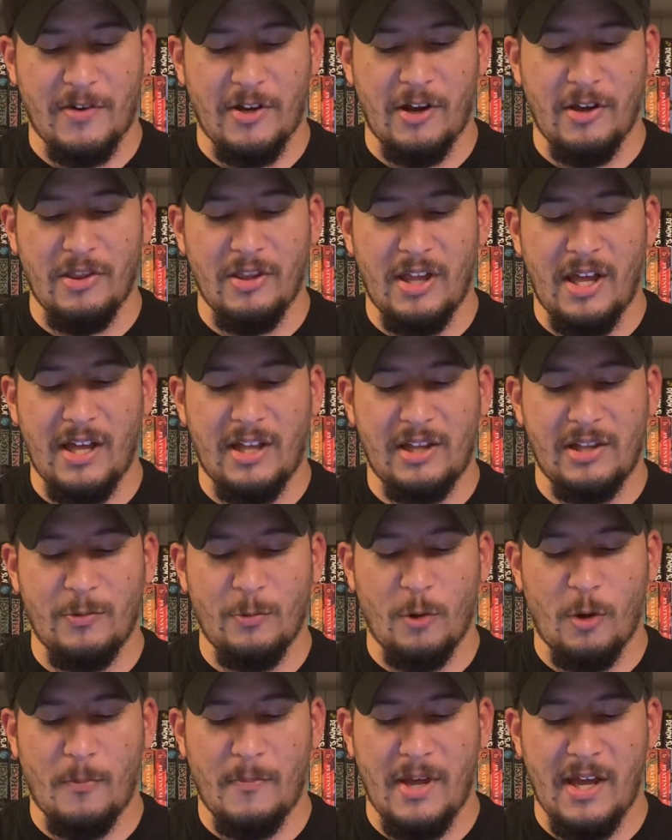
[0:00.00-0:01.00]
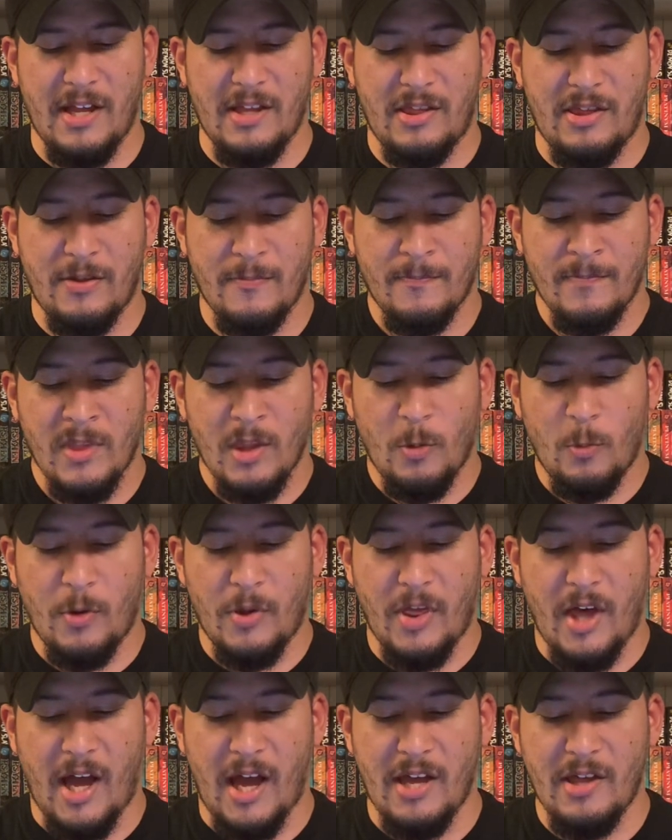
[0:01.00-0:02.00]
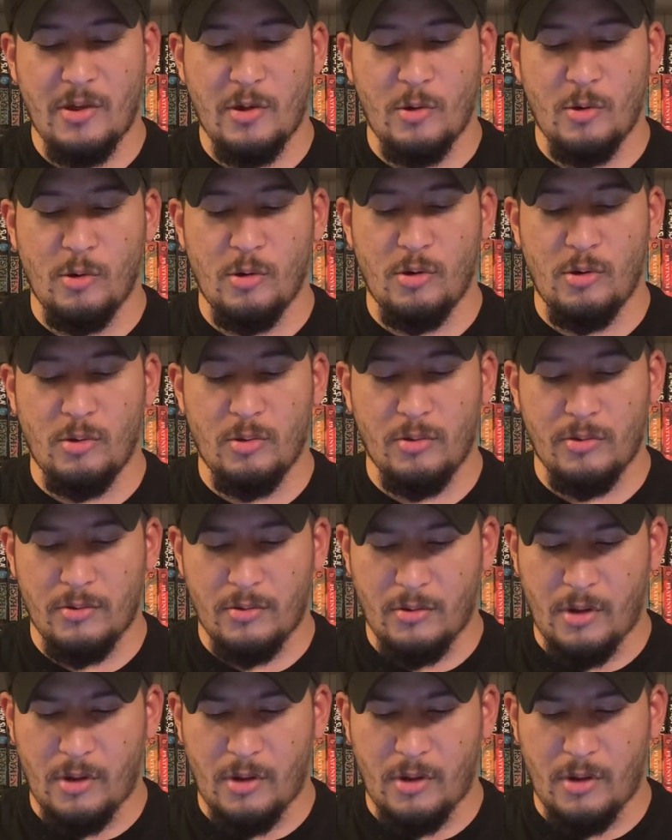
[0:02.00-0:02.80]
An unlikely romance with high schooler